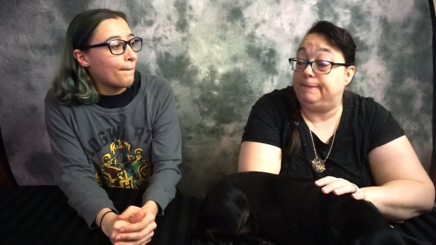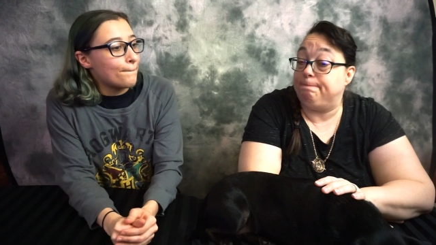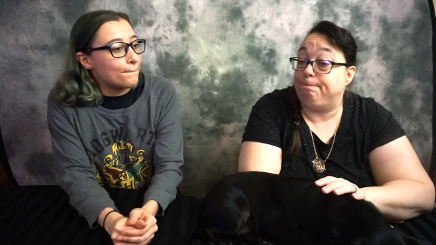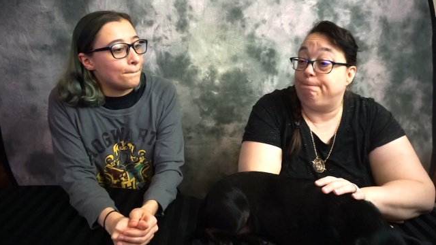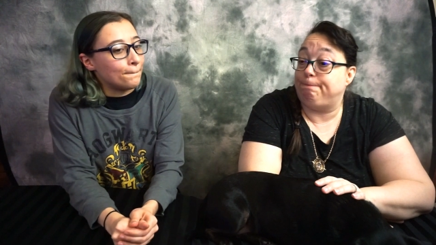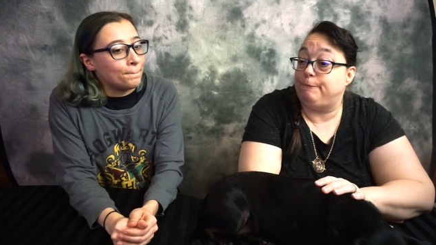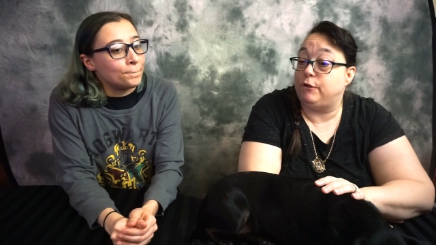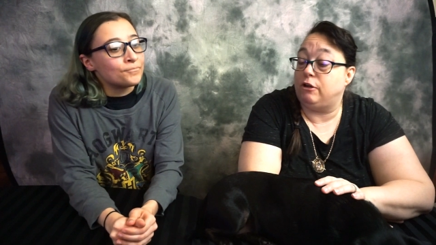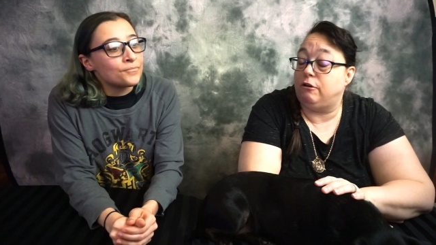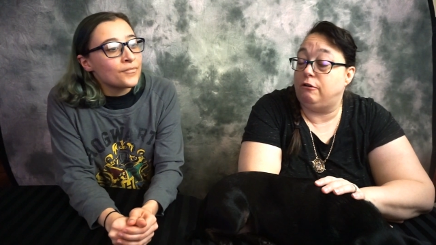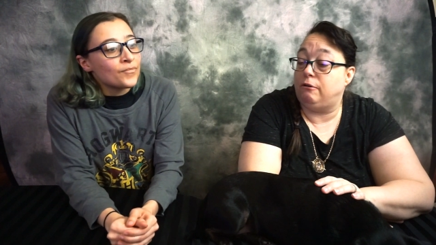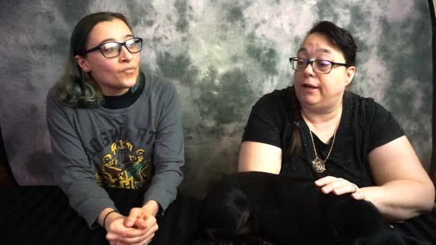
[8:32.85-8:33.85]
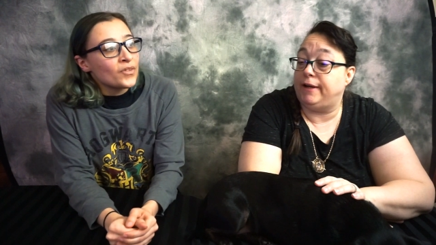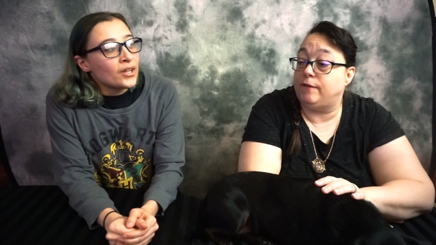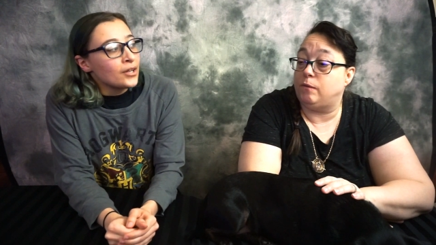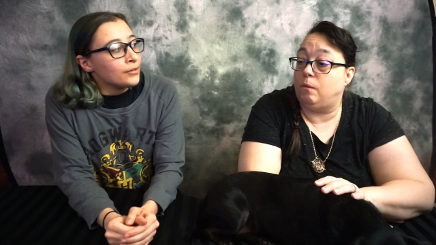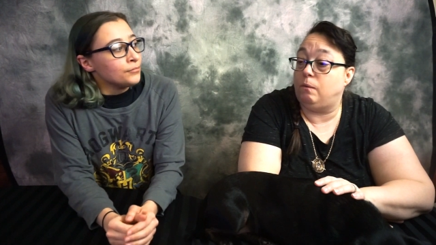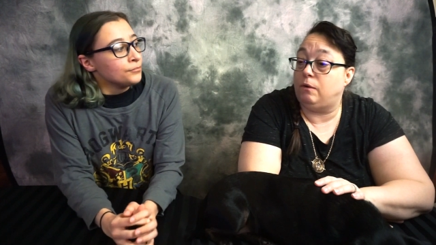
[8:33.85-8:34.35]
Speaker 1: Mm-hmm. So I guess we
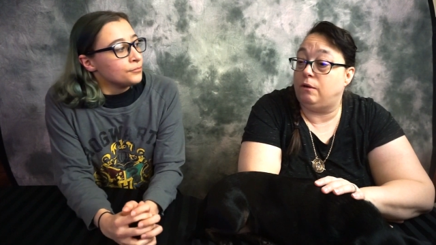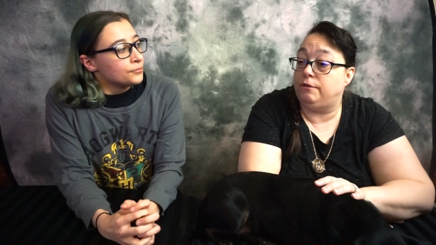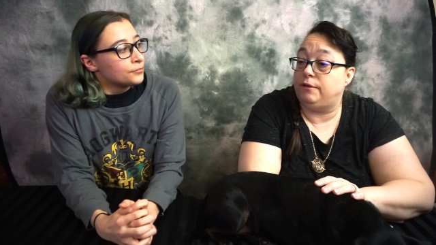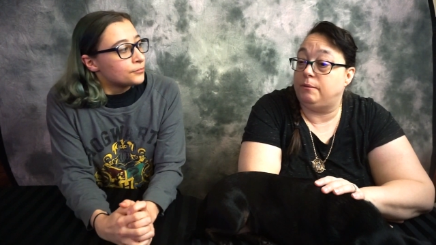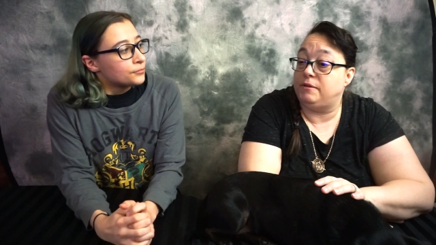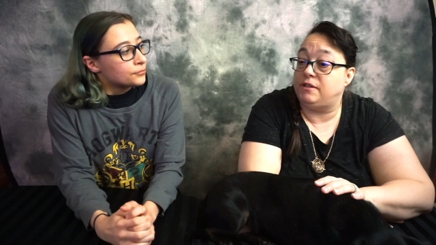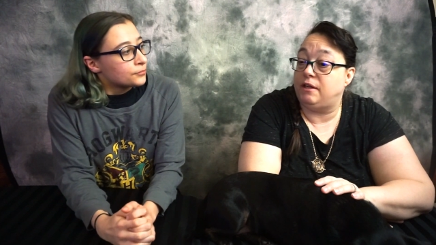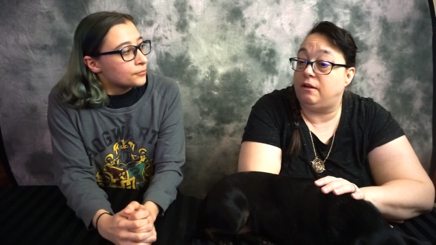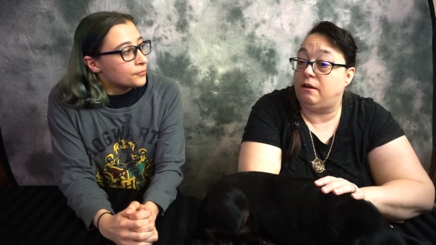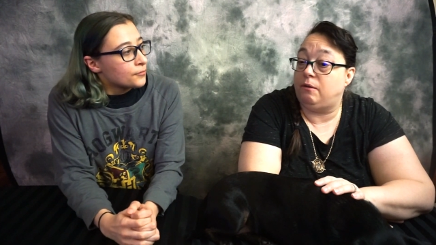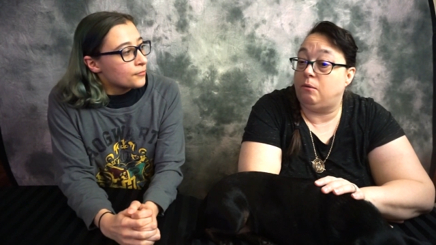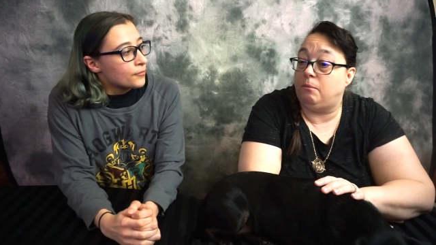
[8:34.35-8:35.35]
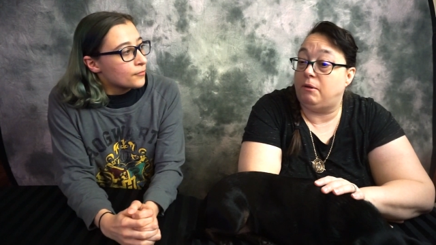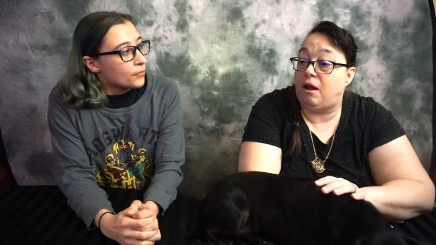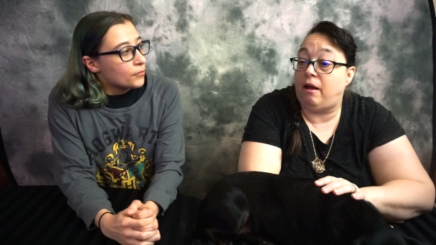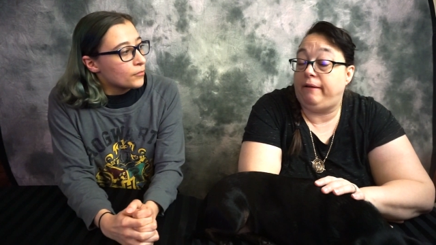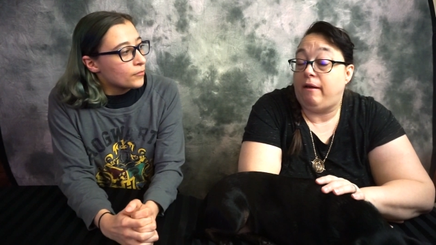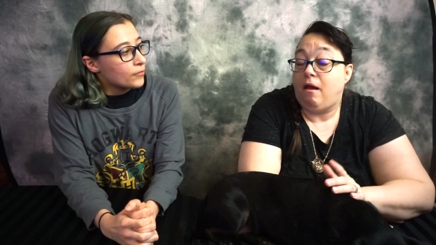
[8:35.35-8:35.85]
won't know until we see another one. But
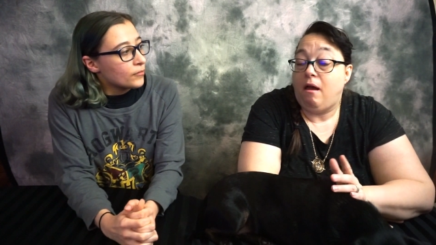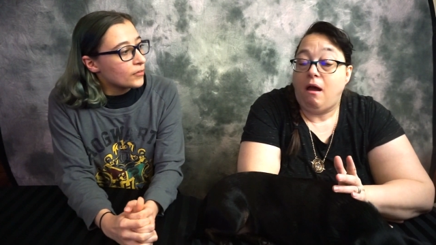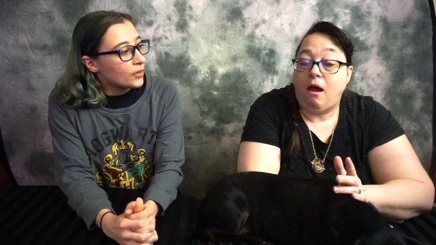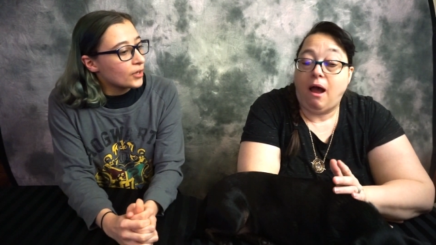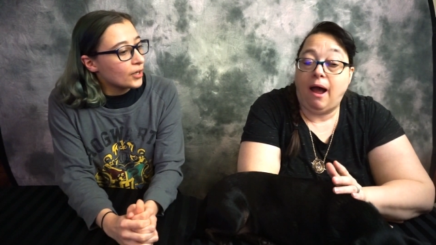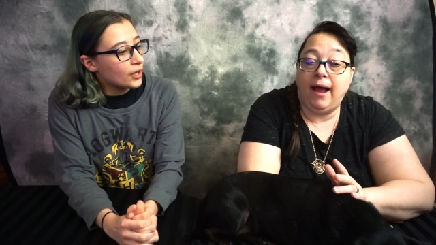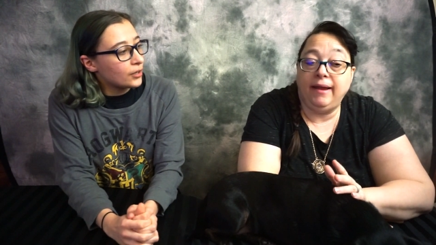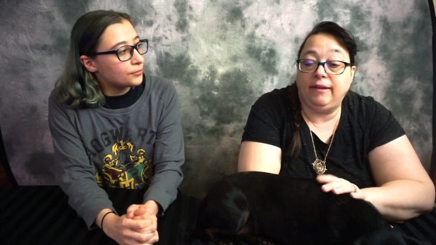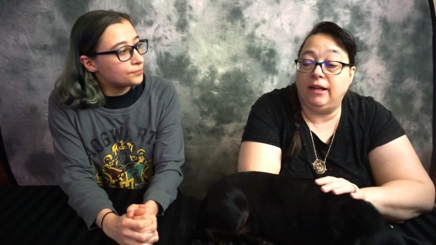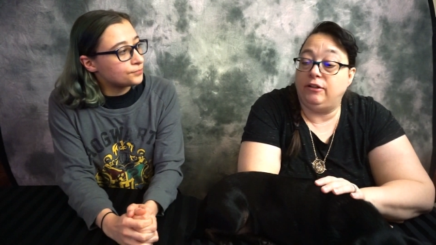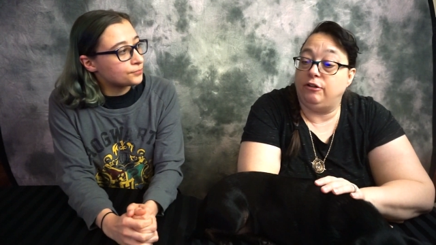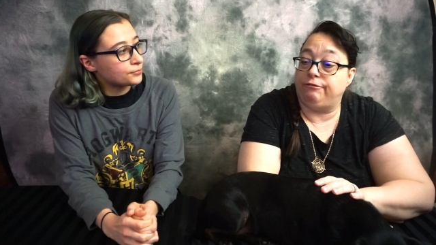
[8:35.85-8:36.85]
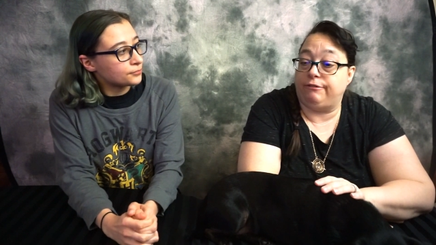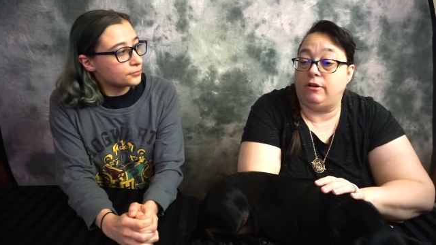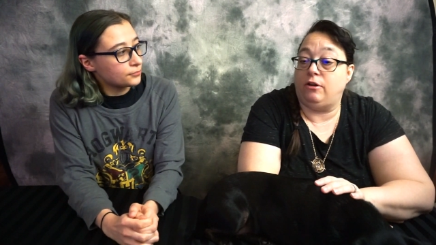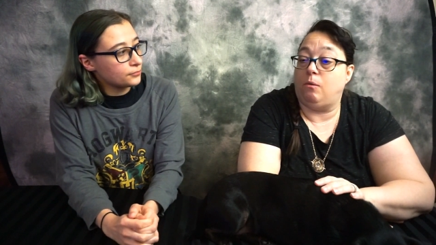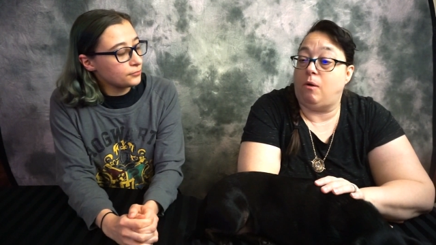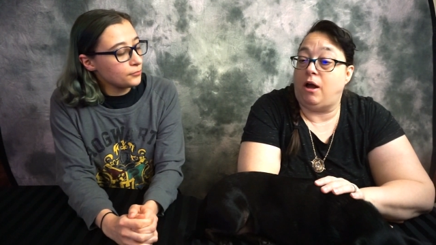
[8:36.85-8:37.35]
I, I think they're fun
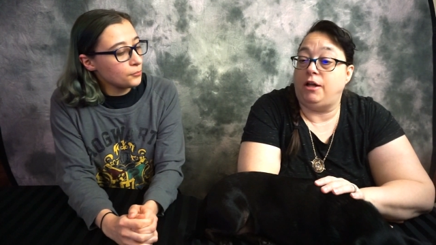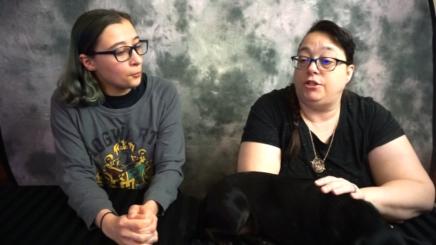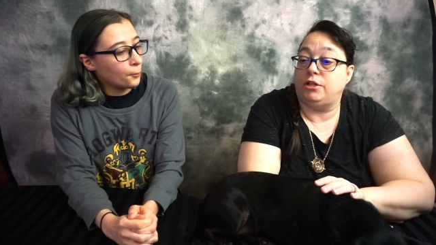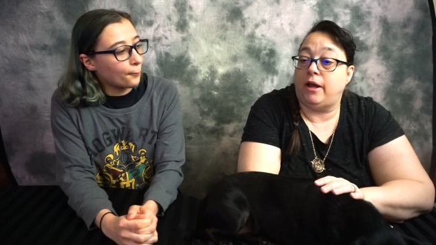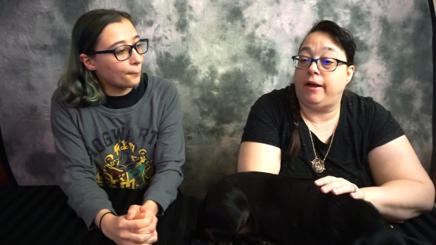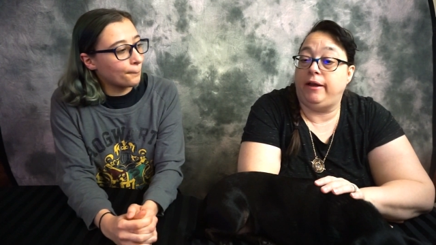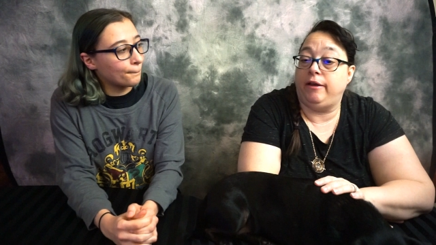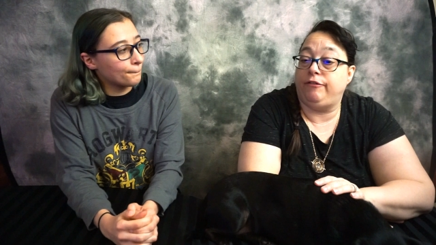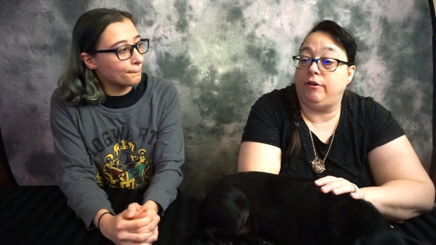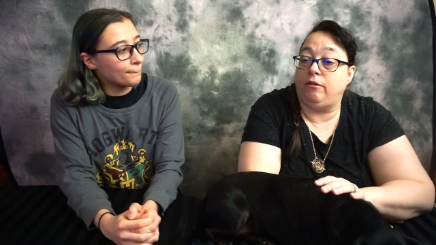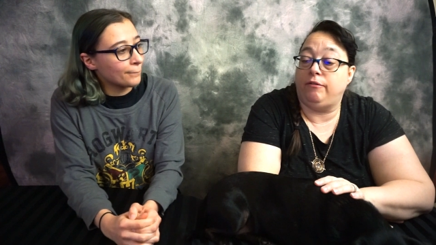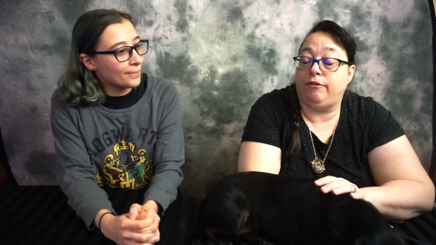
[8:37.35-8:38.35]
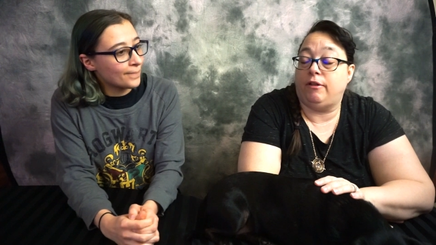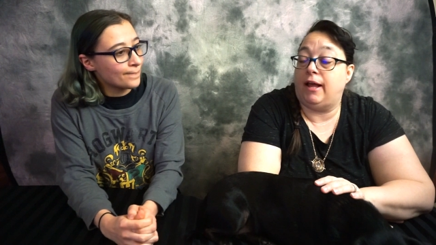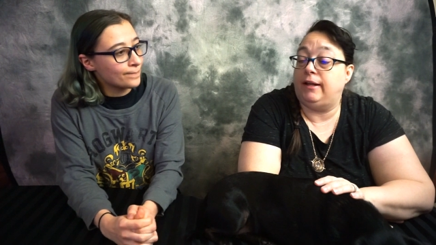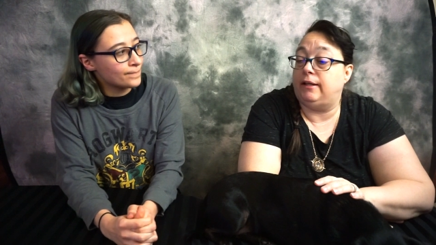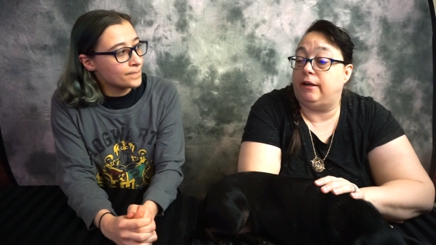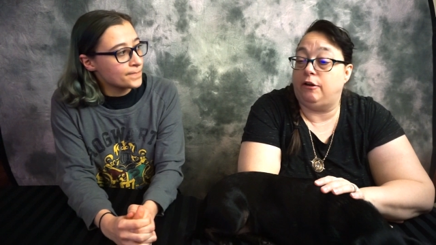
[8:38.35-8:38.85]
to watch. Mm-hmm. I, if mm-hmm. you if you like
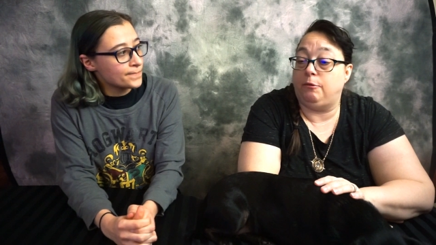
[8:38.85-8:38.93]
the Harry